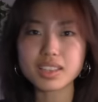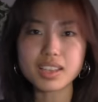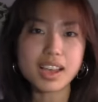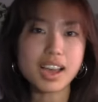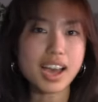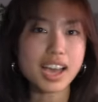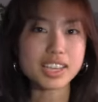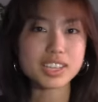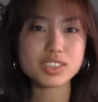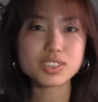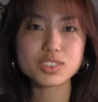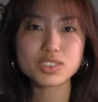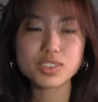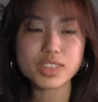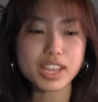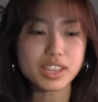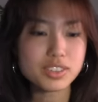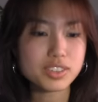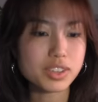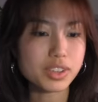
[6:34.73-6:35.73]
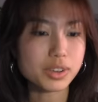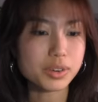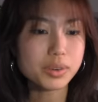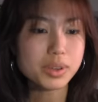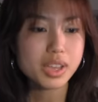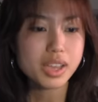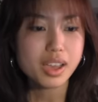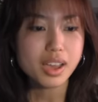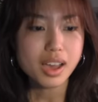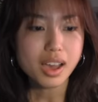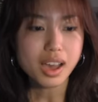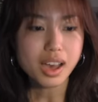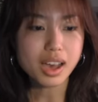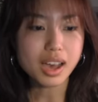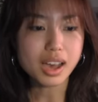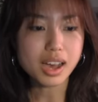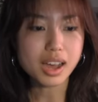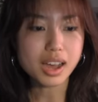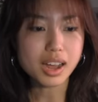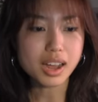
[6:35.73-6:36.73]
I can do that too.
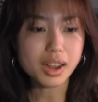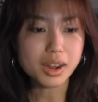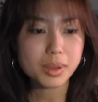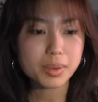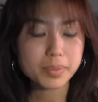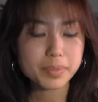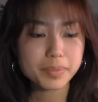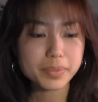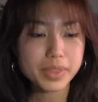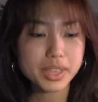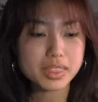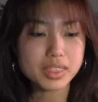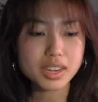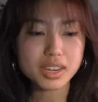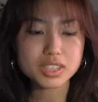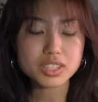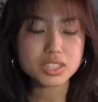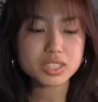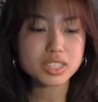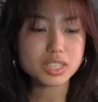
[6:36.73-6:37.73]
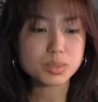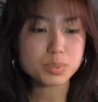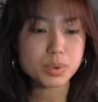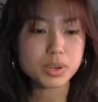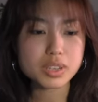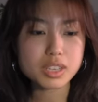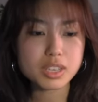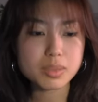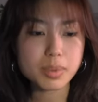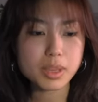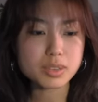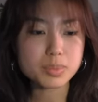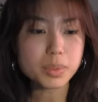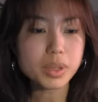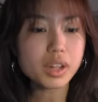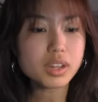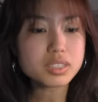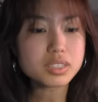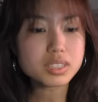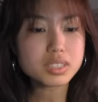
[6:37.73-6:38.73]
And then it just says, per eBay's
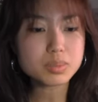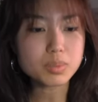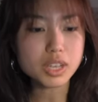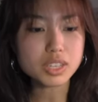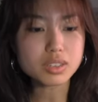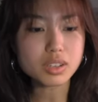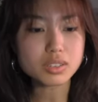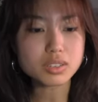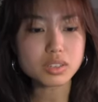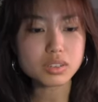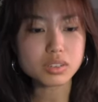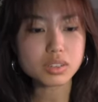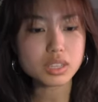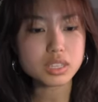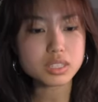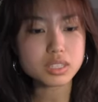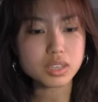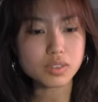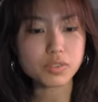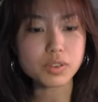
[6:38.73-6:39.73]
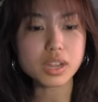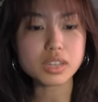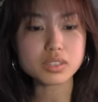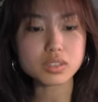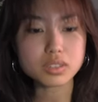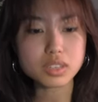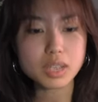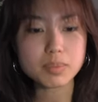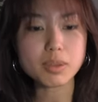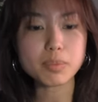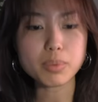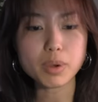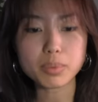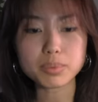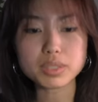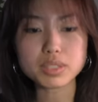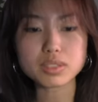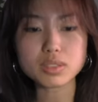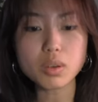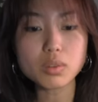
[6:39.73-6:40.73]
policies, my dolls are listed for entertainment
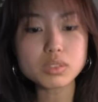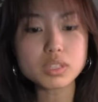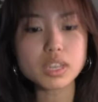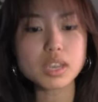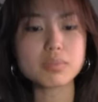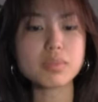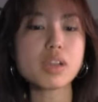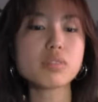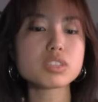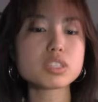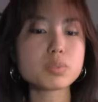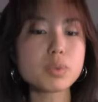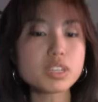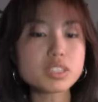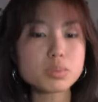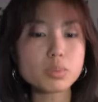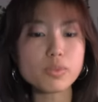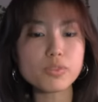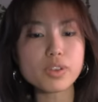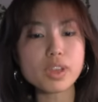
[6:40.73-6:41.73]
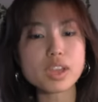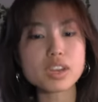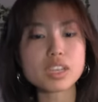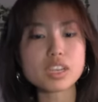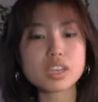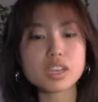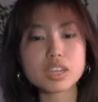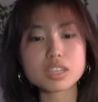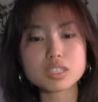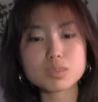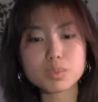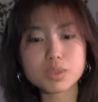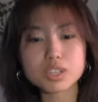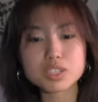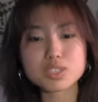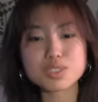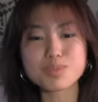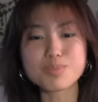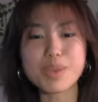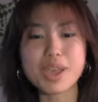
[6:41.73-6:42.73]
purposes only. I'm not responsible for any
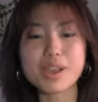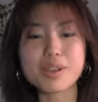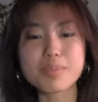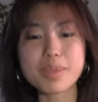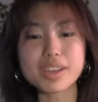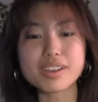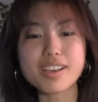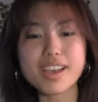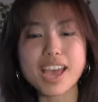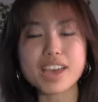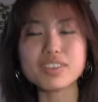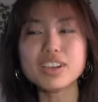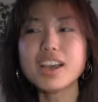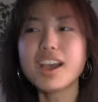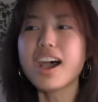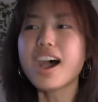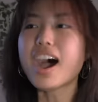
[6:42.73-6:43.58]
experience you may or may not have.